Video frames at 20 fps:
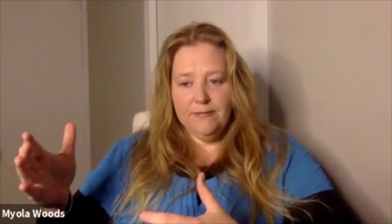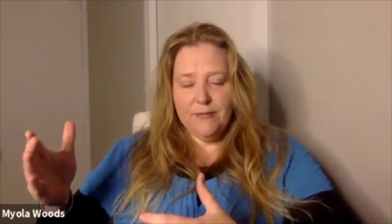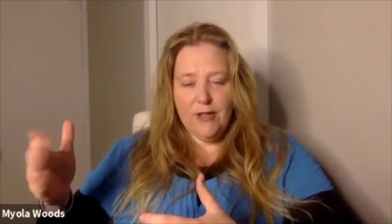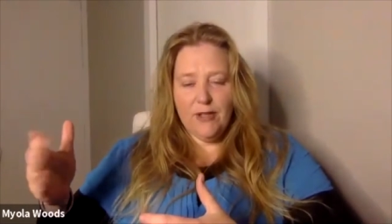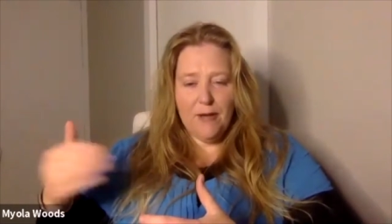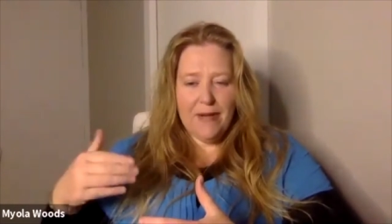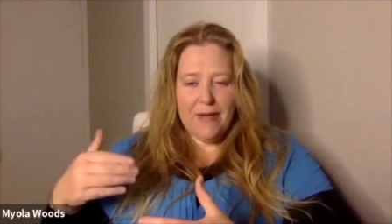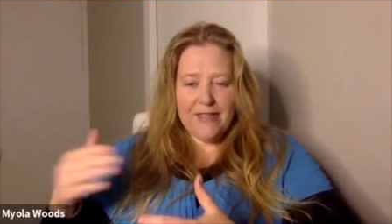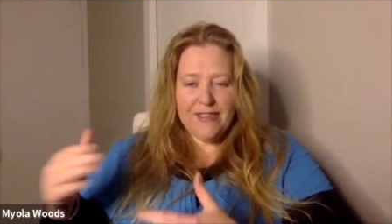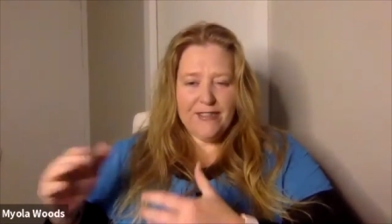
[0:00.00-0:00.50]
I
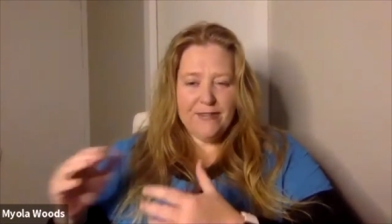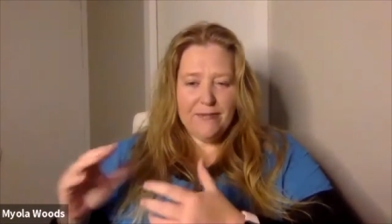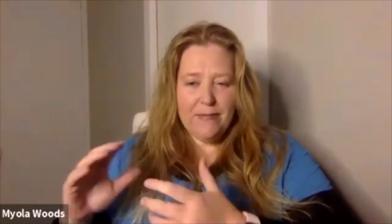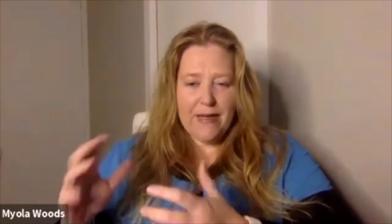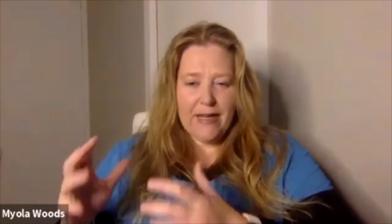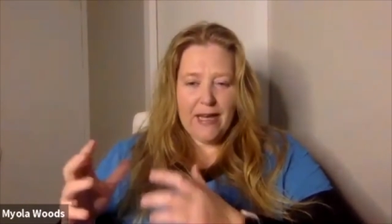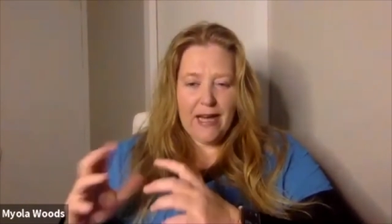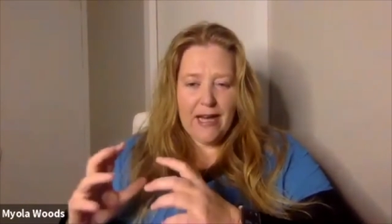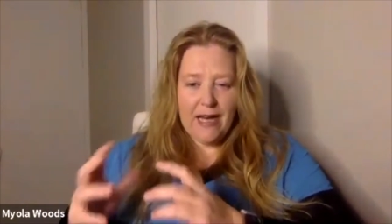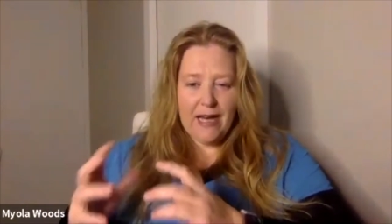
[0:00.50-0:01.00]
must have been
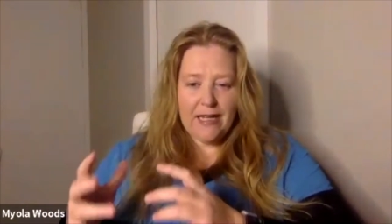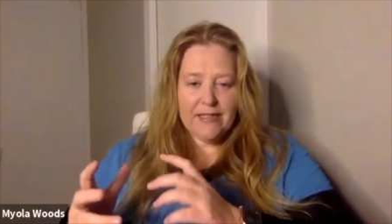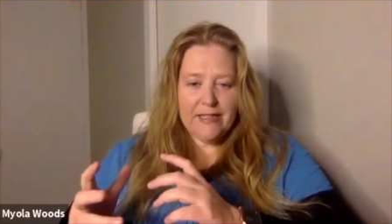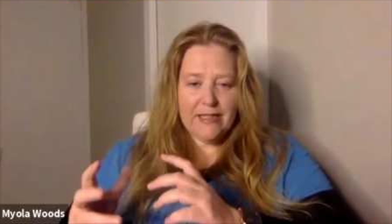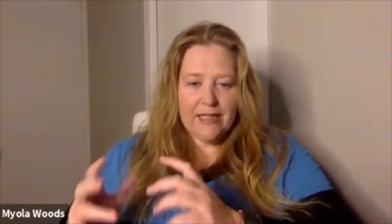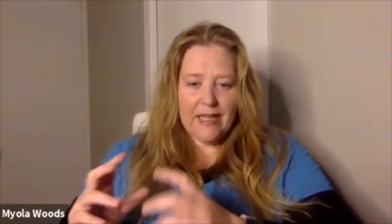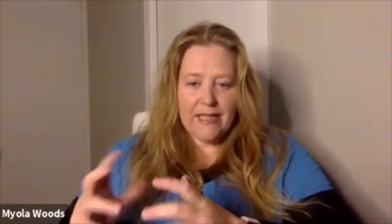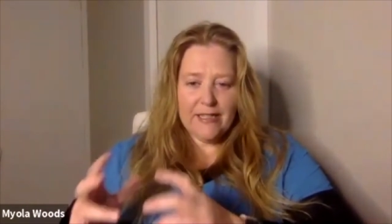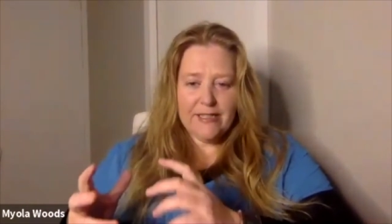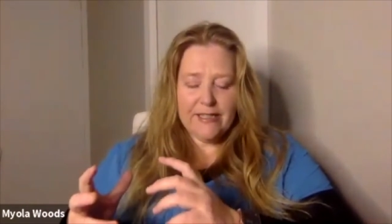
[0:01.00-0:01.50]
hard to
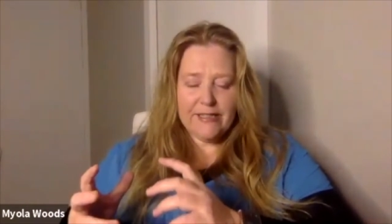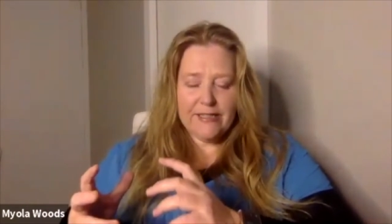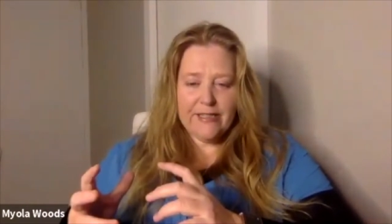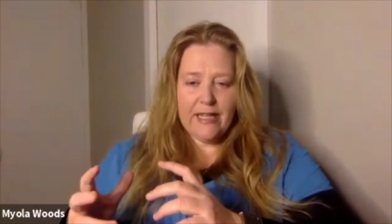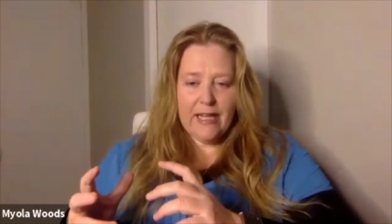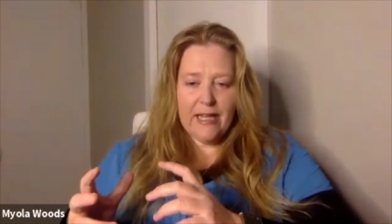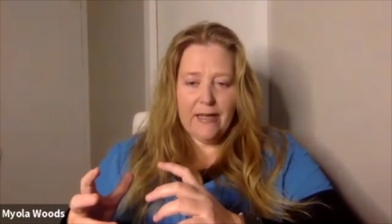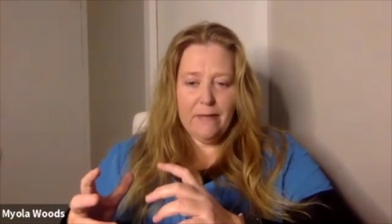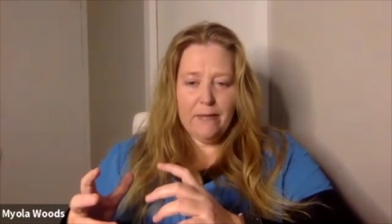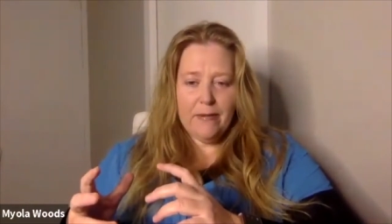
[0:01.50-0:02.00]
get to
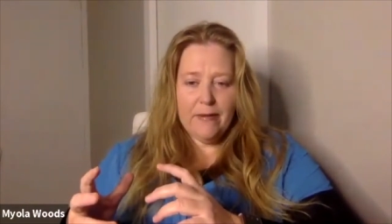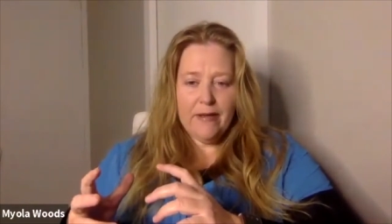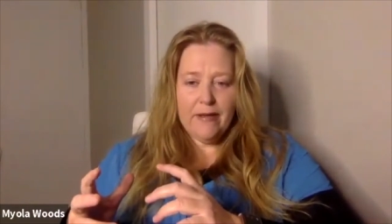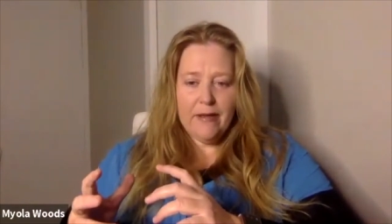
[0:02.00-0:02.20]
sleep.